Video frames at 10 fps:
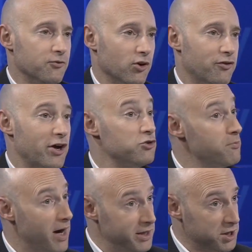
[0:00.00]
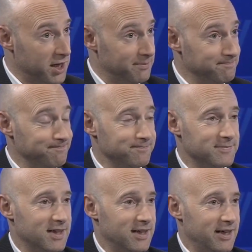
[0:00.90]
So if I do my job
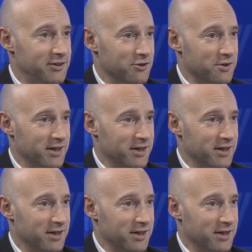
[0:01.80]
and don't